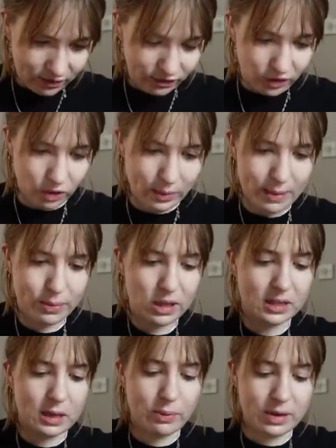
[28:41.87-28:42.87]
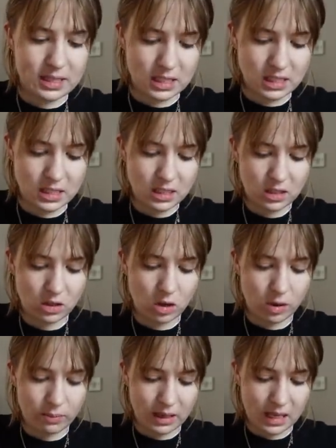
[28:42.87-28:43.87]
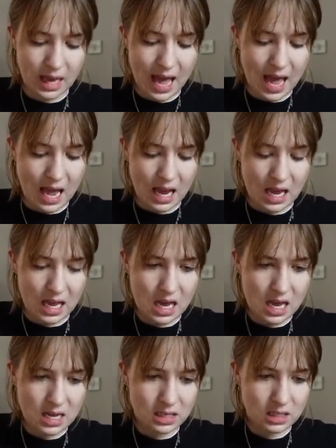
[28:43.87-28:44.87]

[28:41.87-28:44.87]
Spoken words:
for my birthday present, got me a